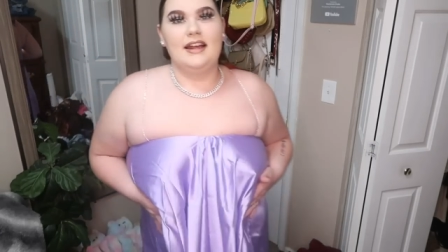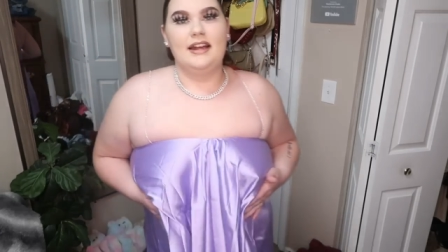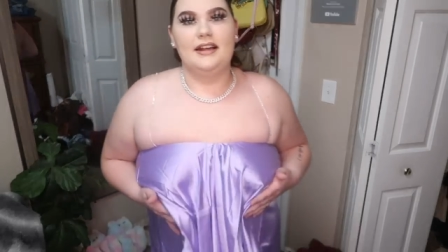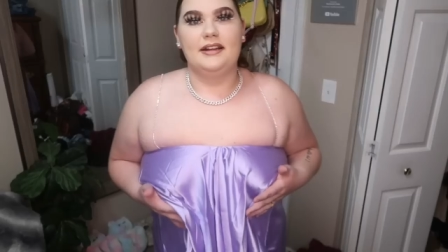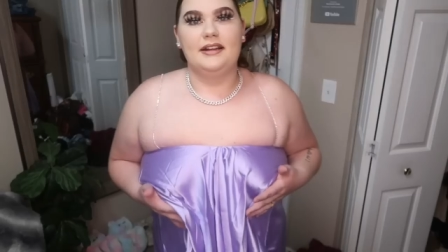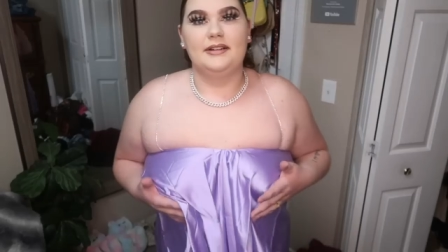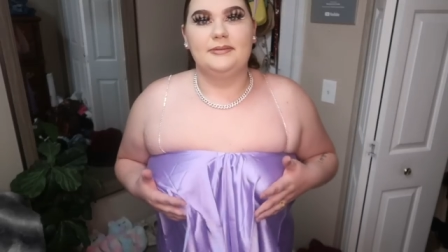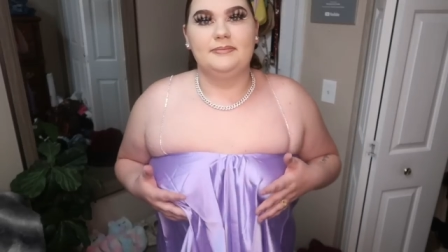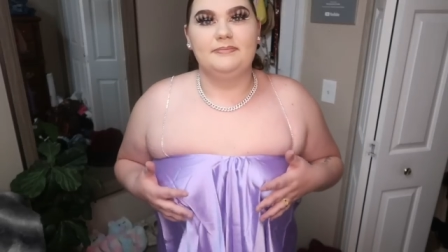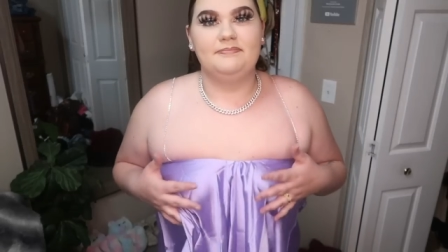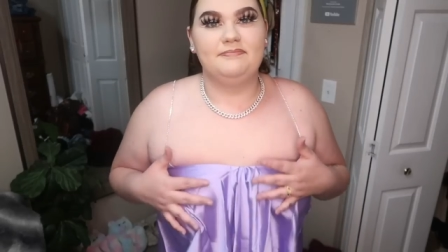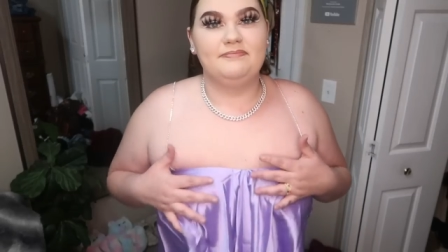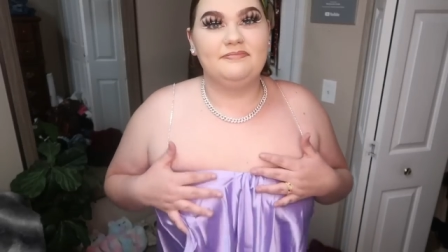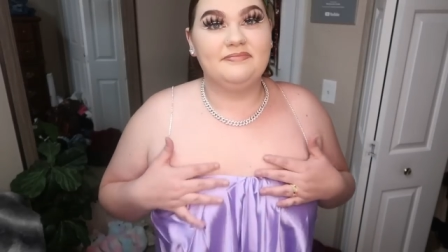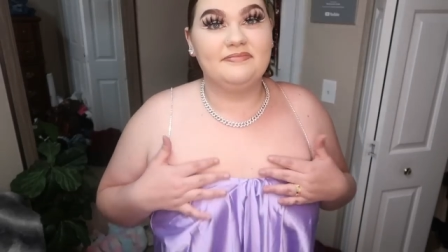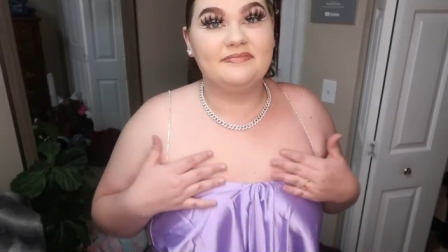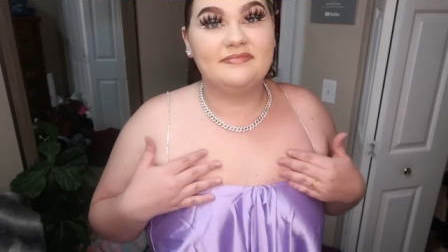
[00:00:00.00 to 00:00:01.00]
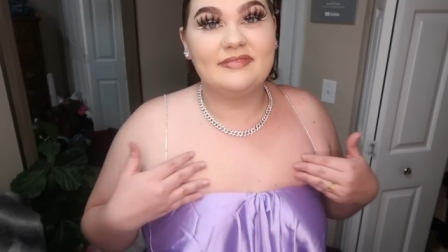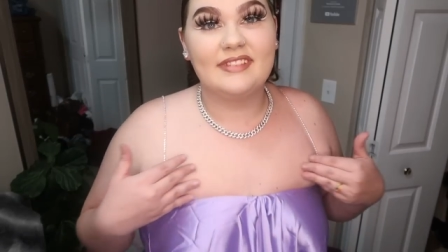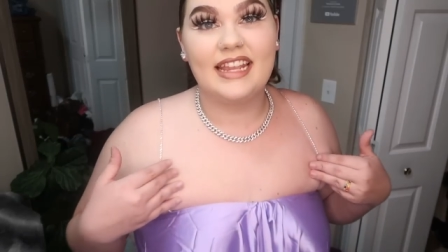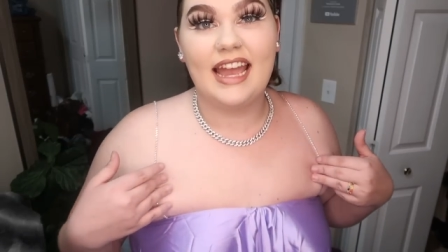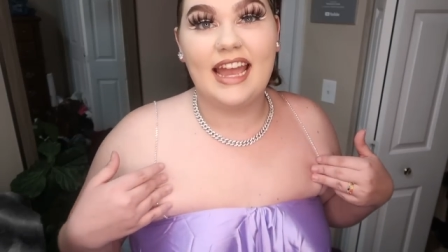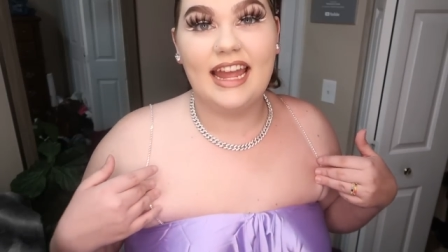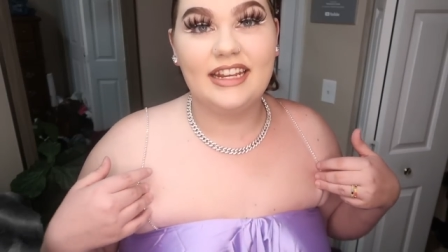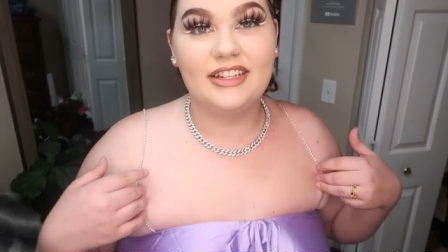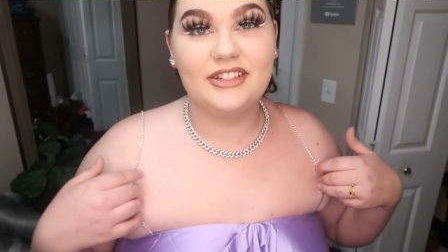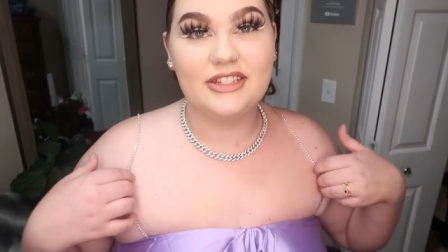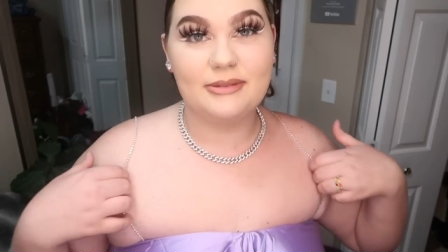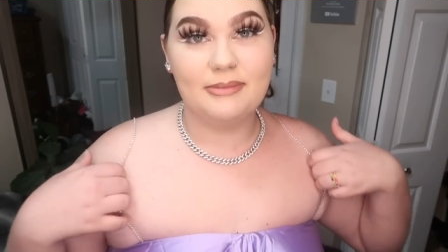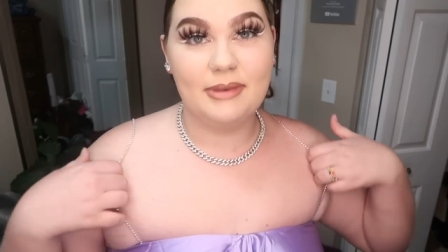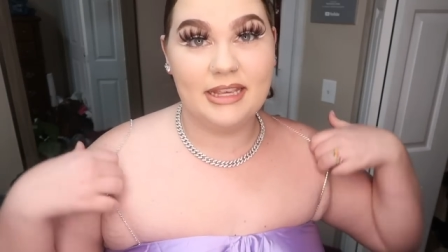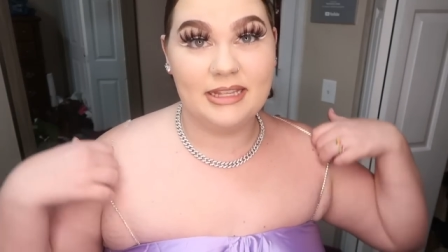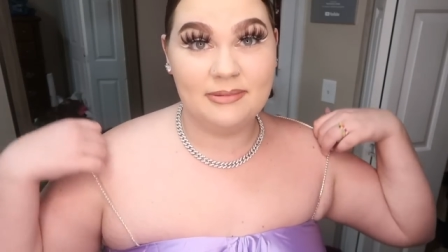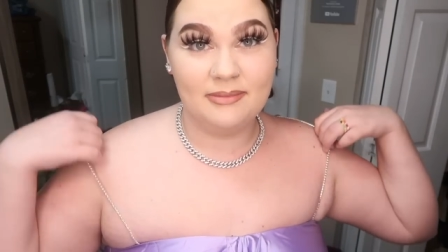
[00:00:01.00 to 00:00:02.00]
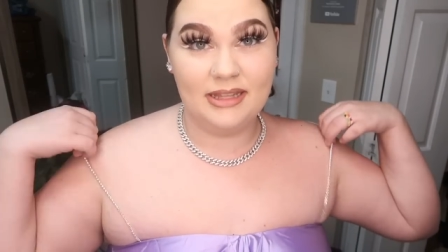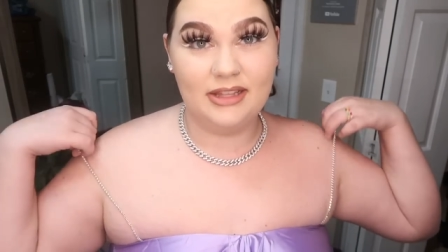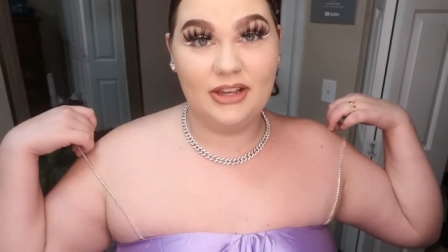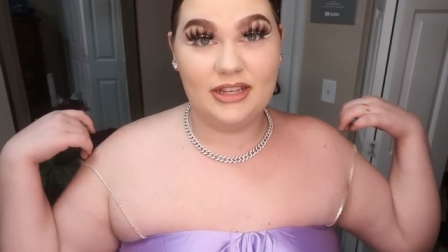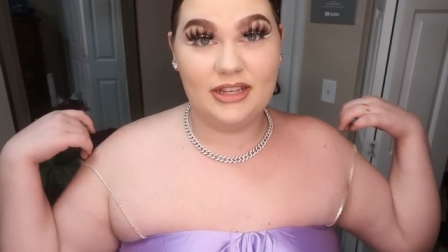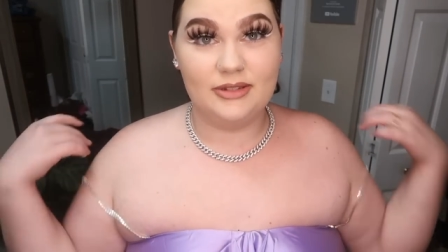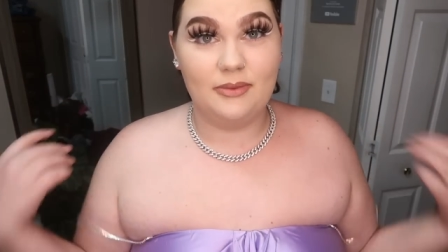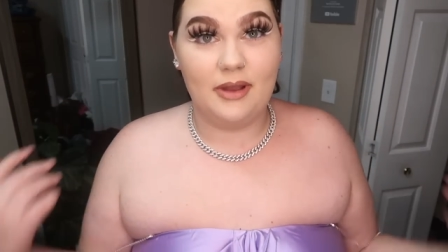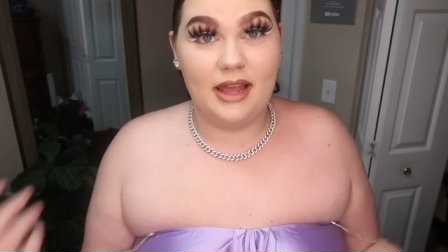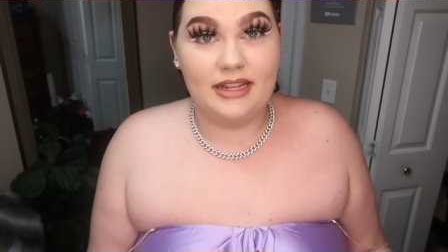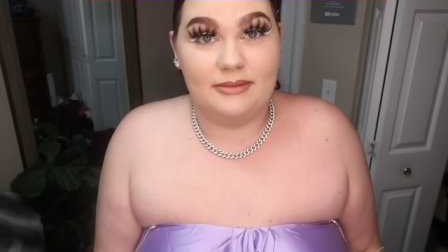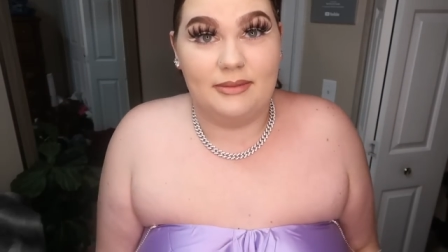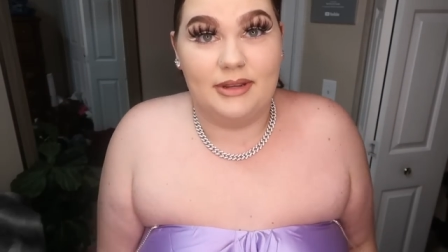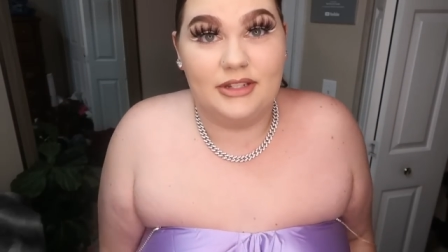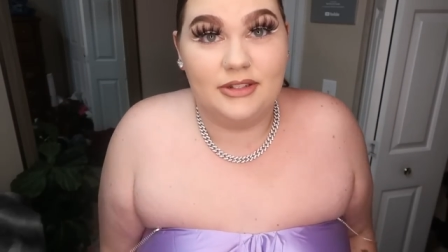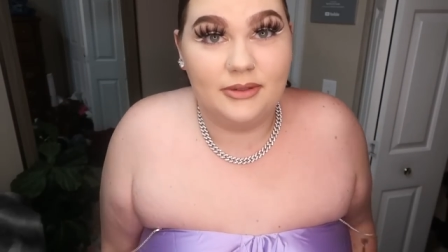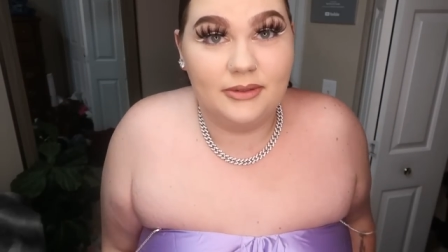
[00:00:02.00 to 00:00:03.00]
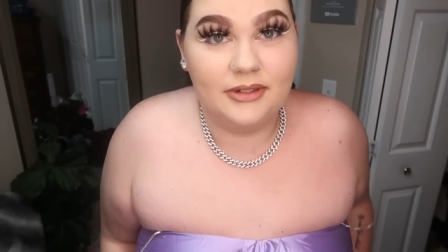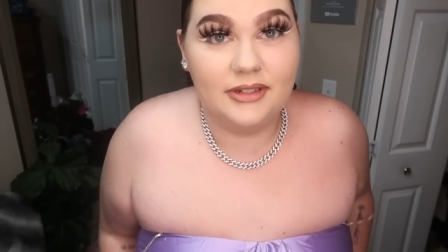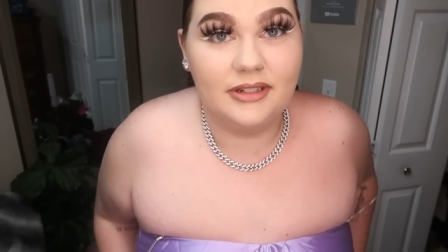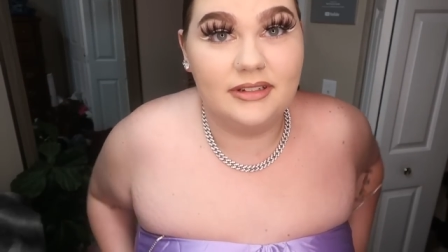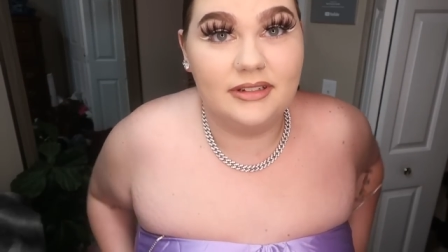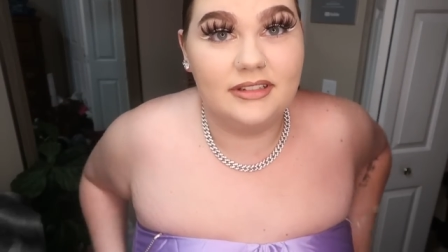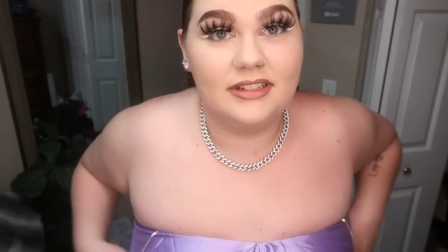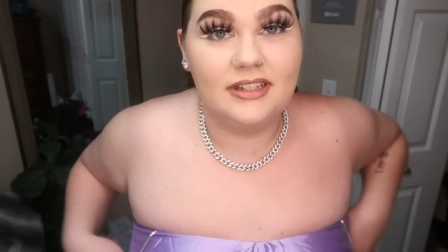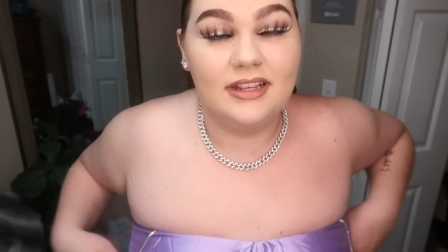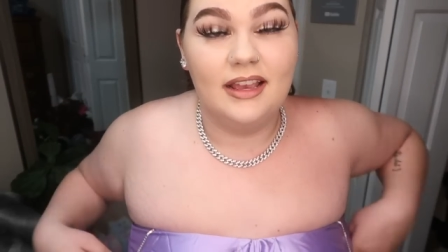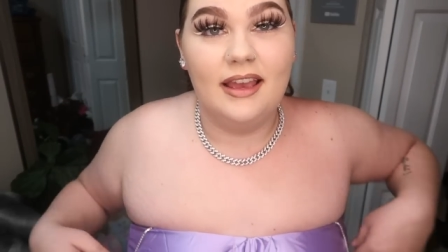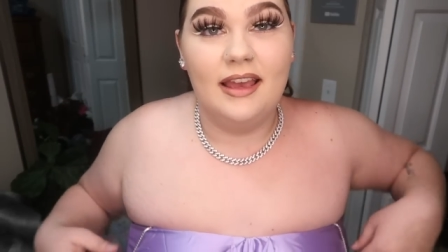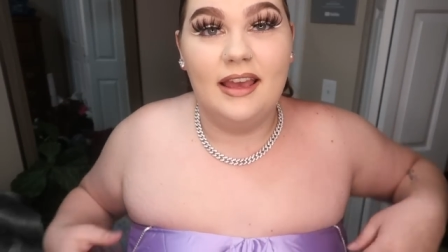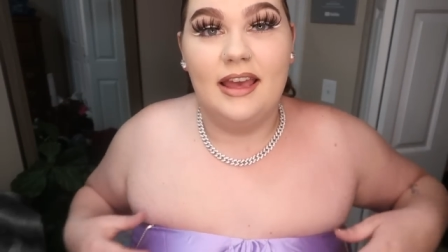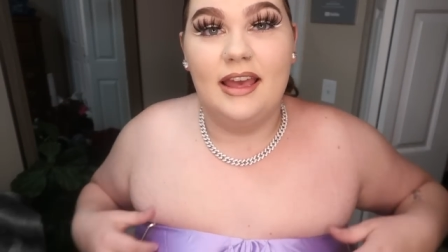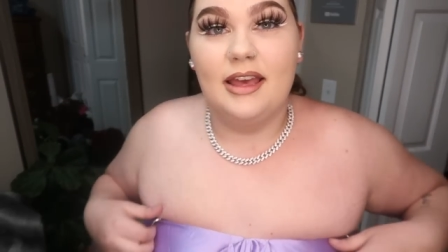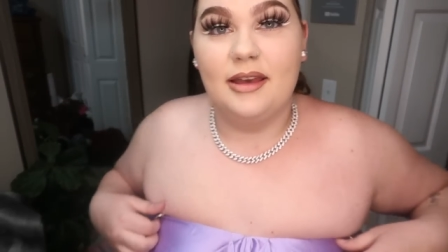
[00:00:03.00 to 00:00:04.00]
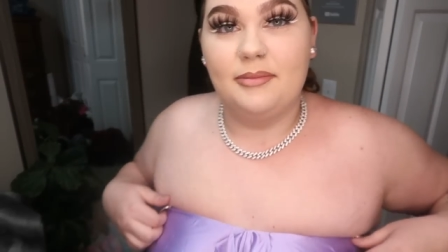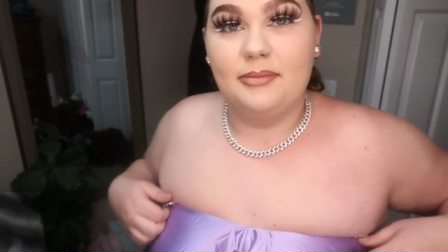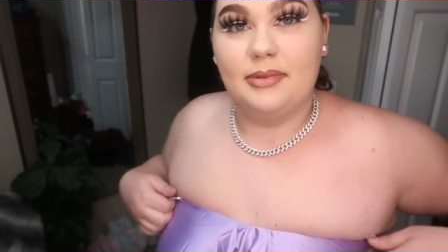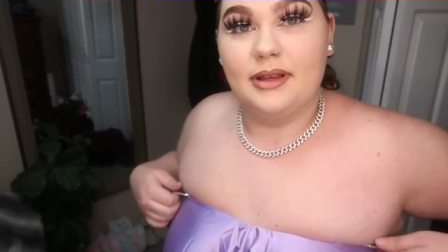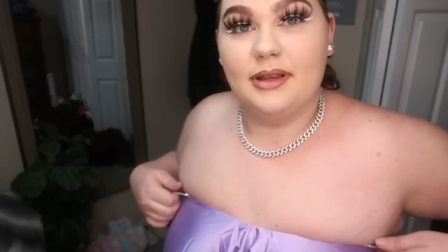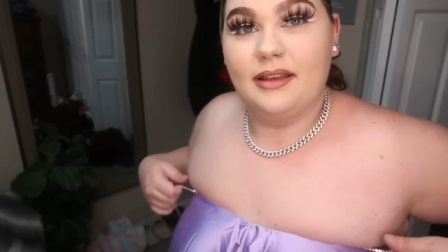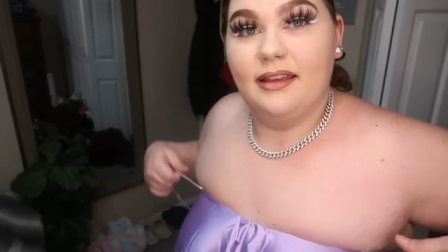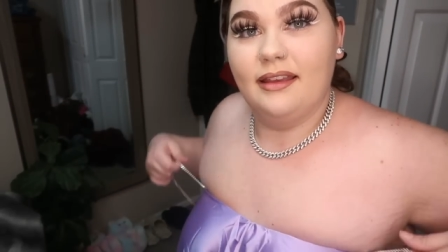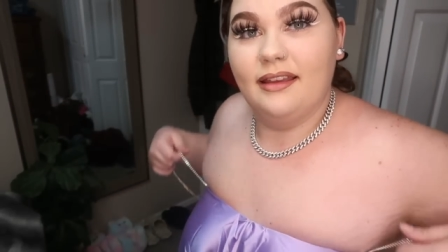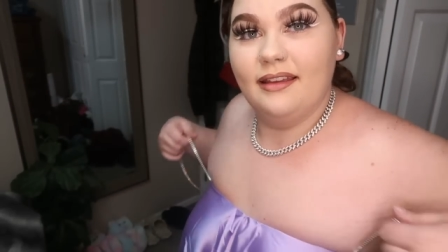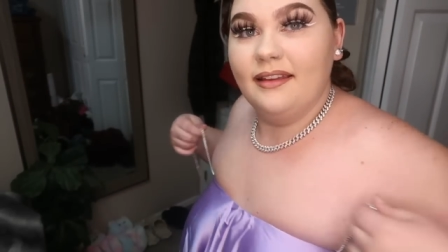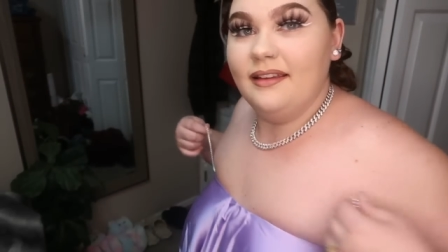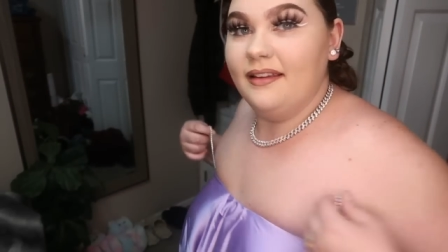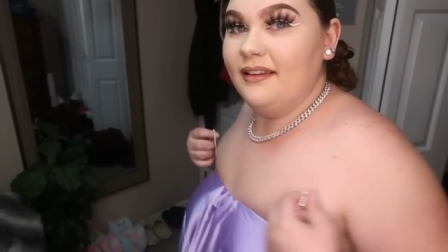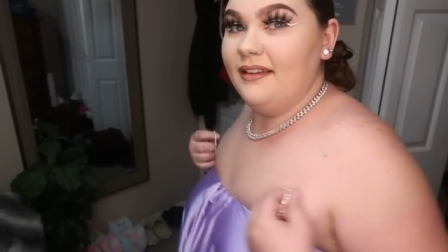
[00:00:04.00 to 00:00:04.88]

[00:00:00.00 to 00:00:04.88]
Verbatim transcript: Um, kind of just makes me look as wide as my shoulders, but